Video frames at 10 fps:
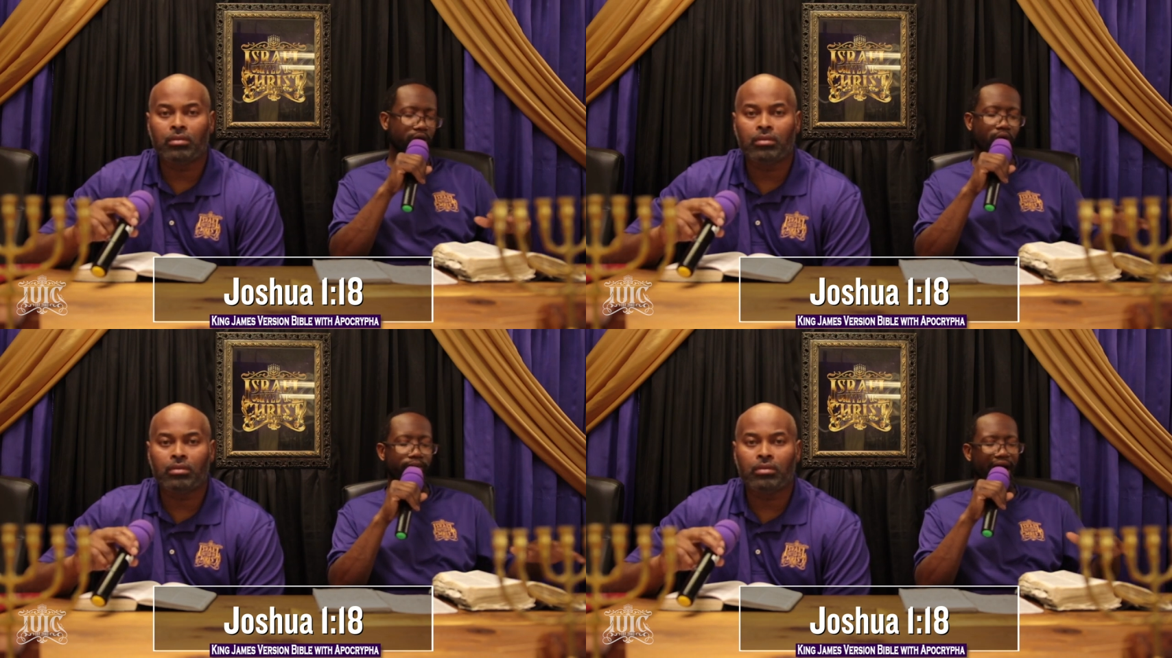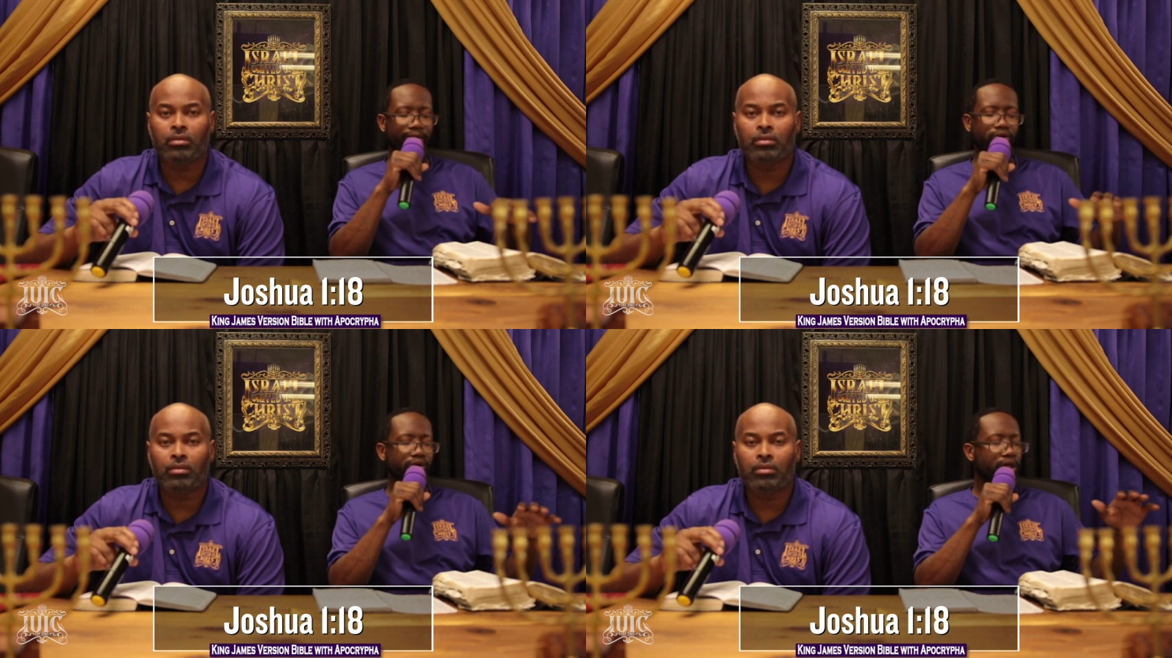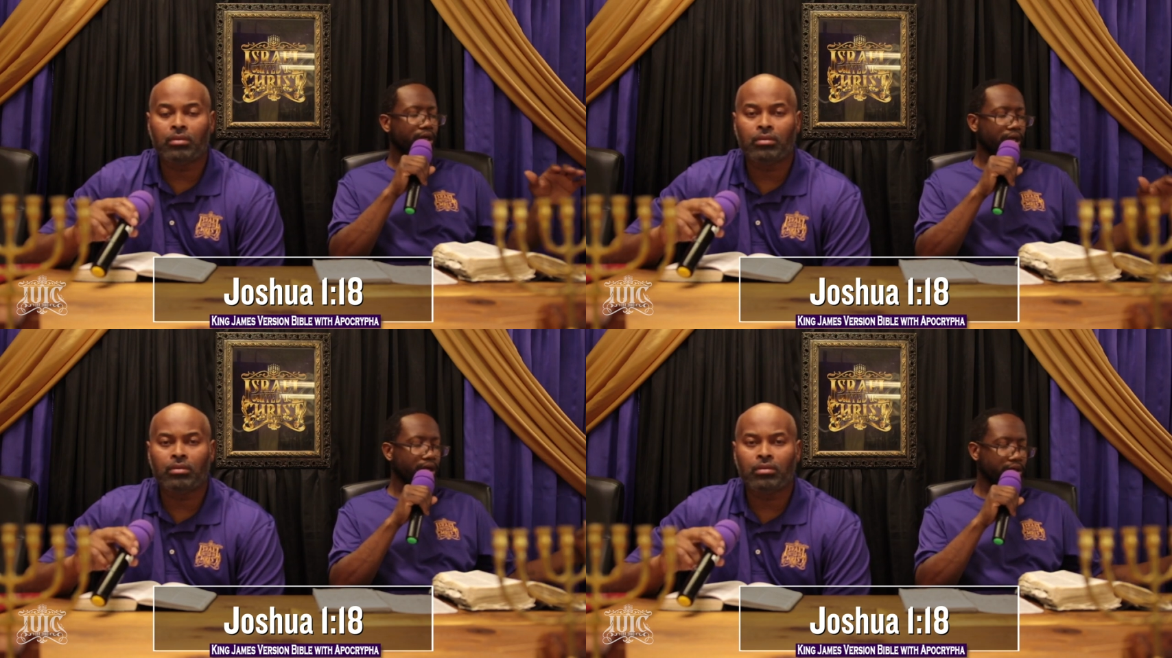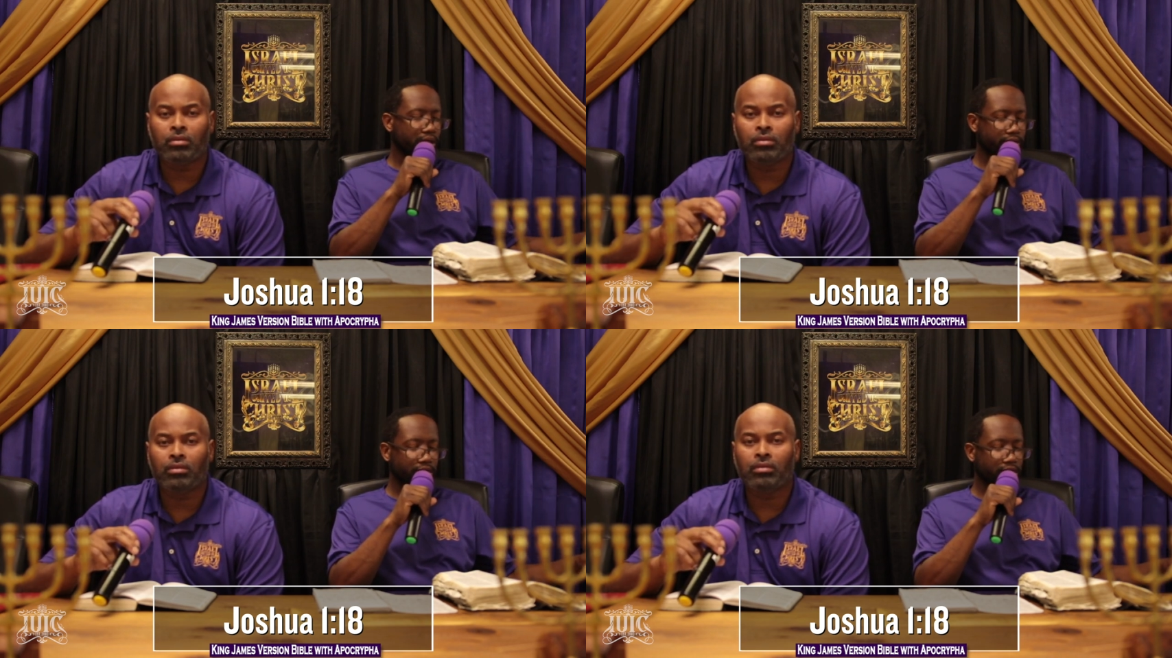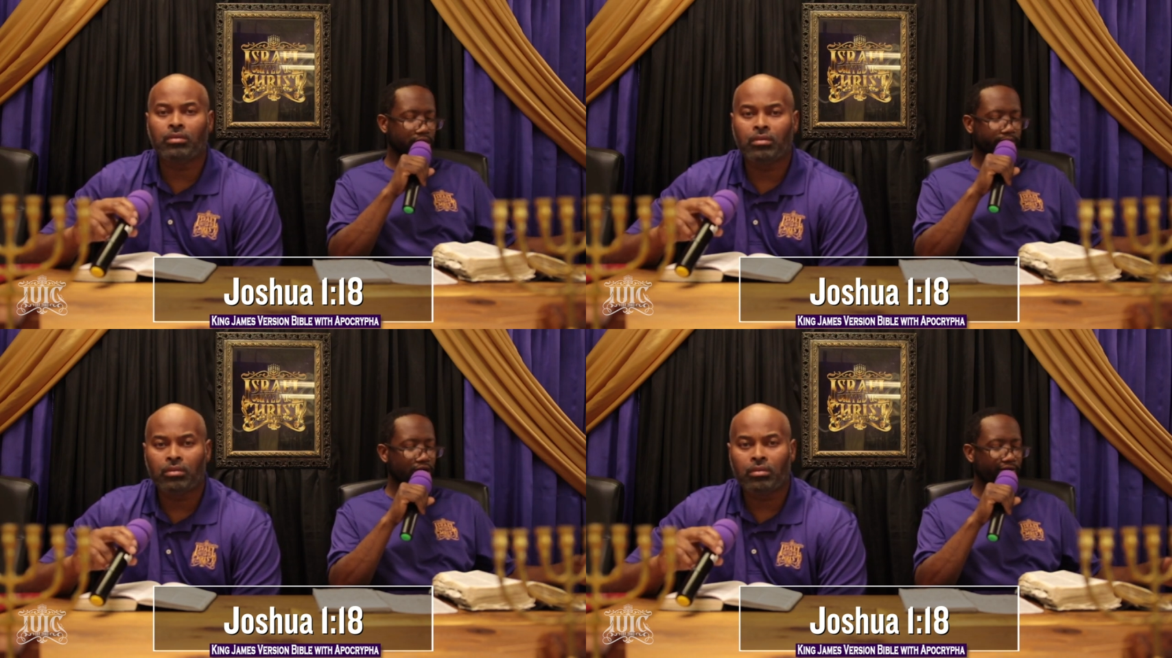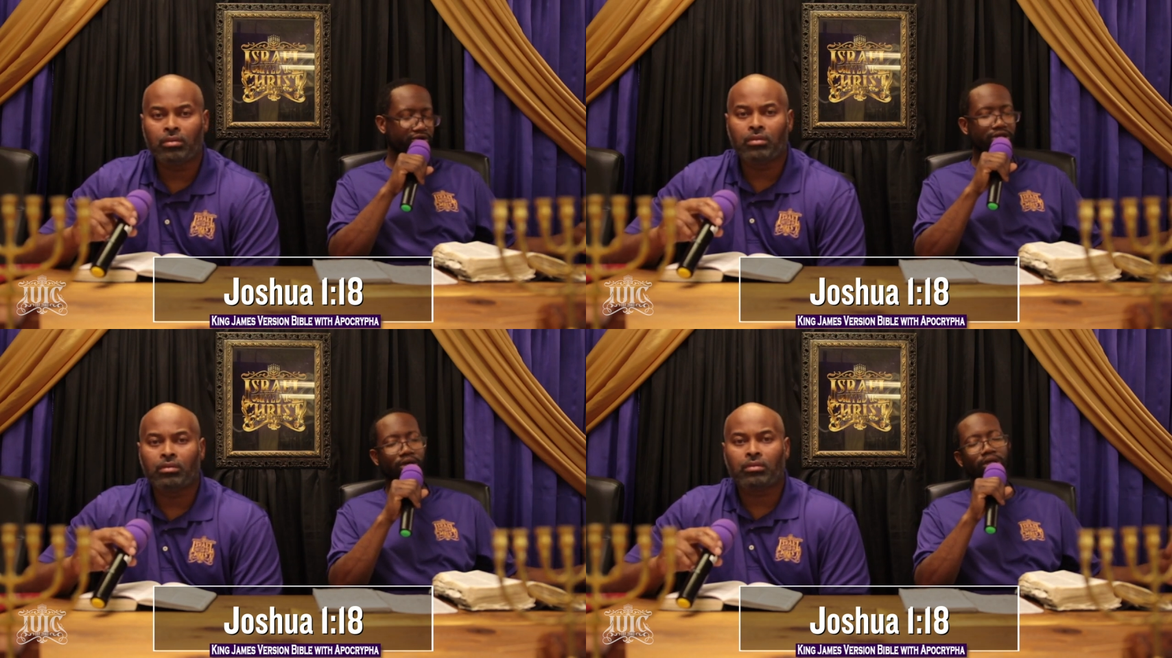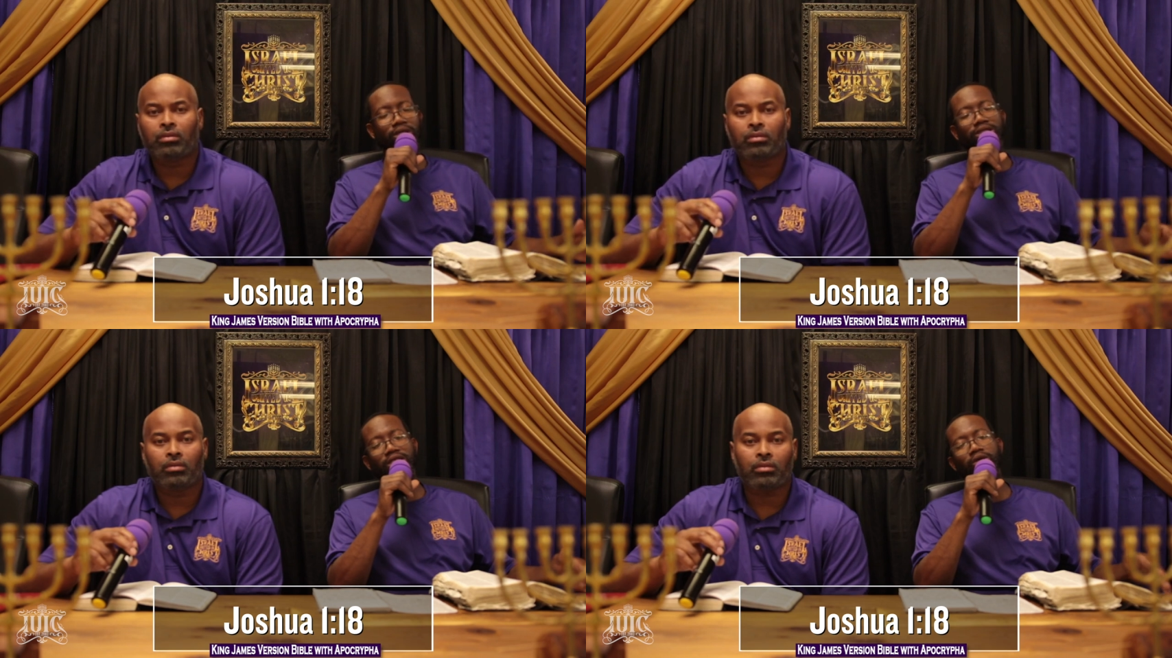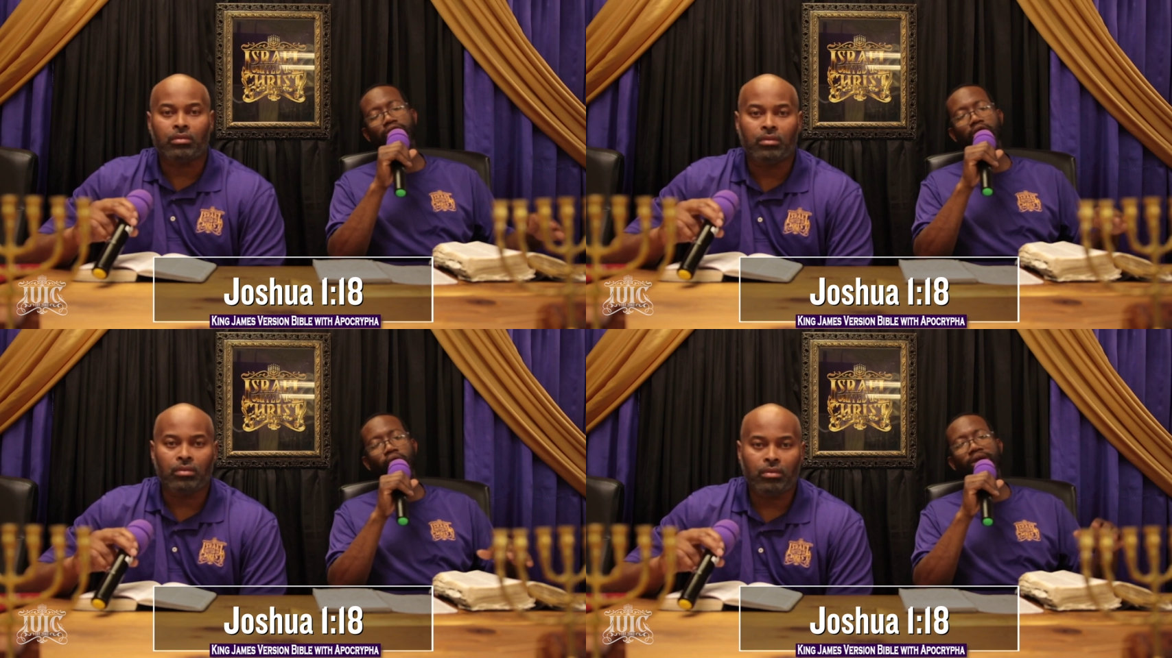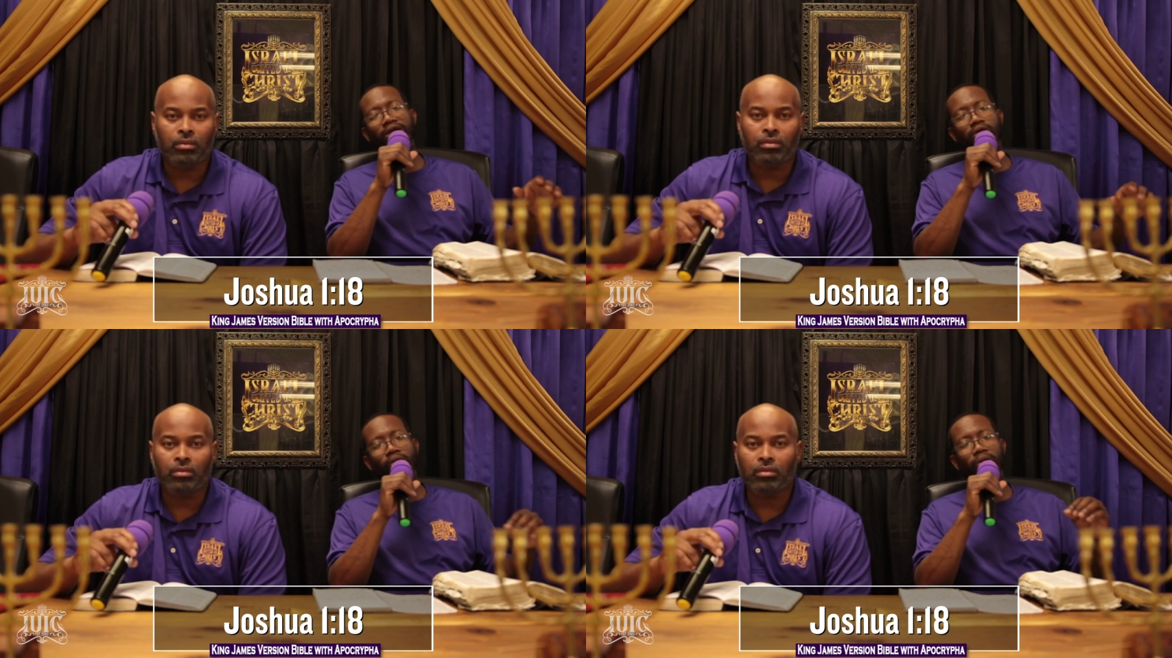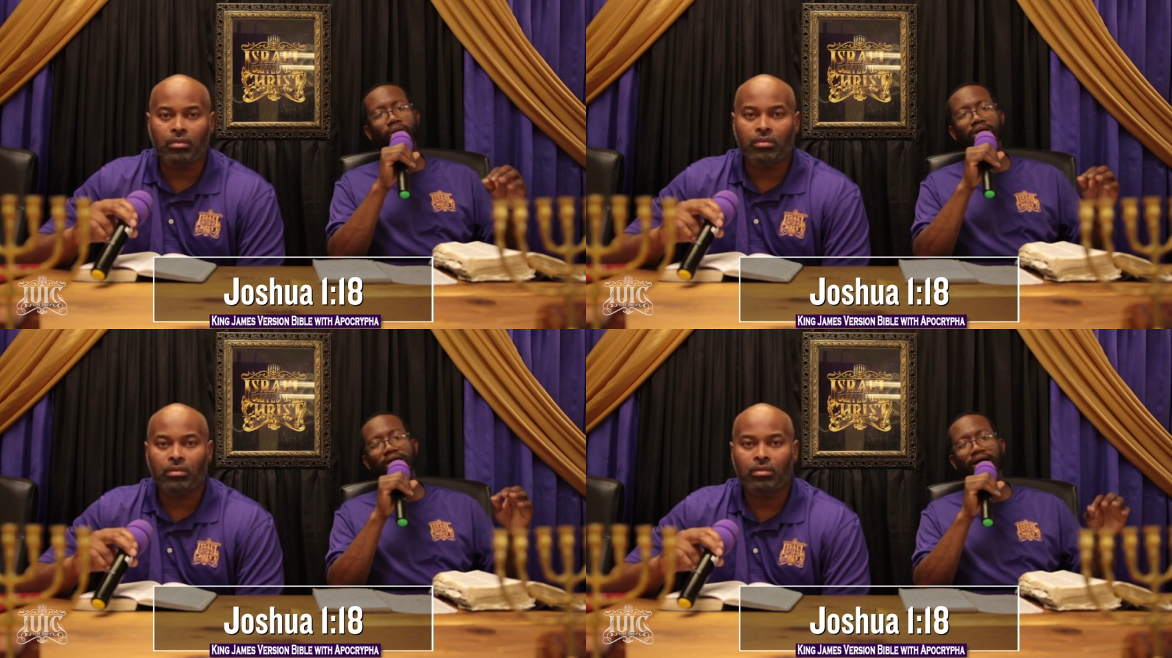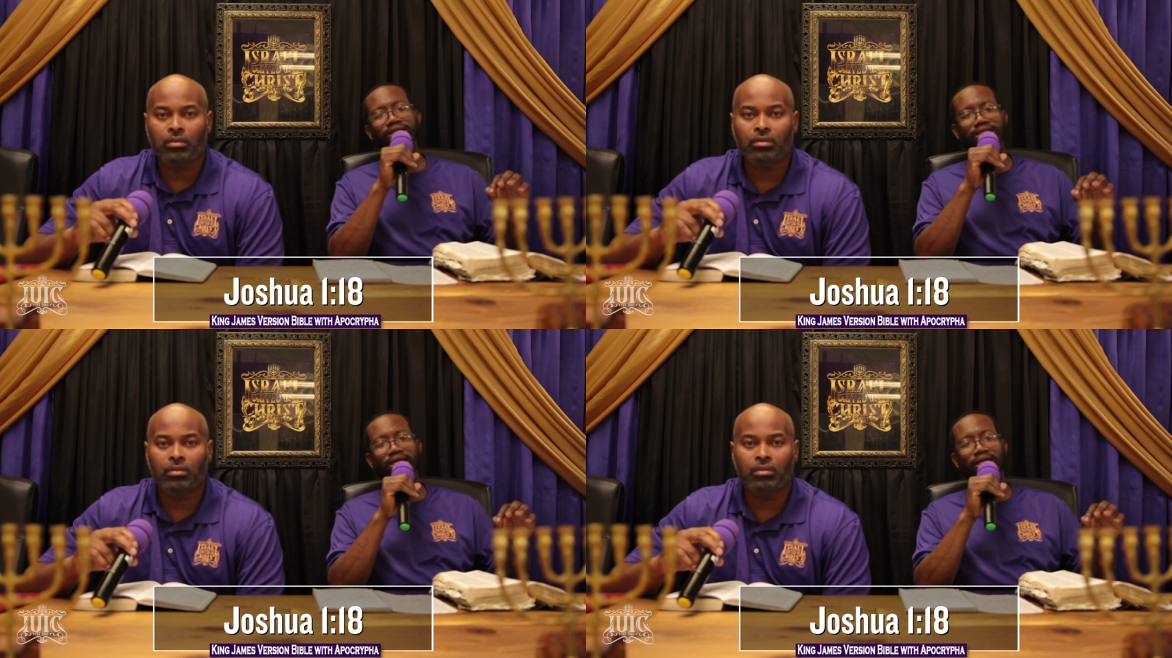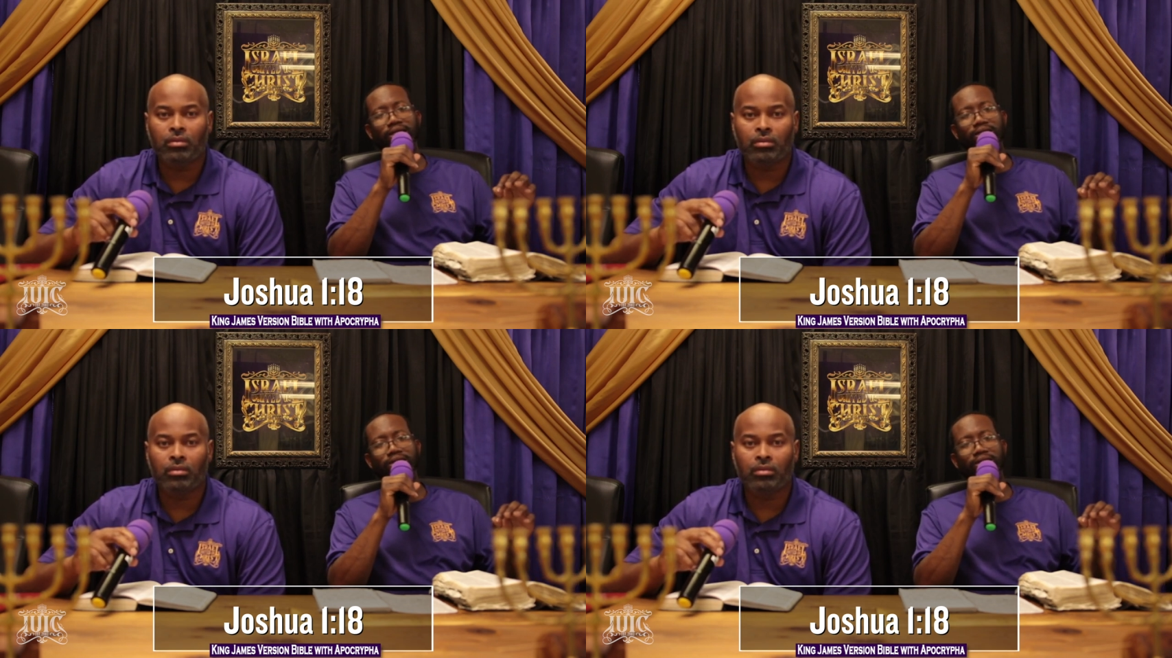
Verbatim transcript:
Speaker 1: whole Bible, the prophet's going to continue to reiterate what God said.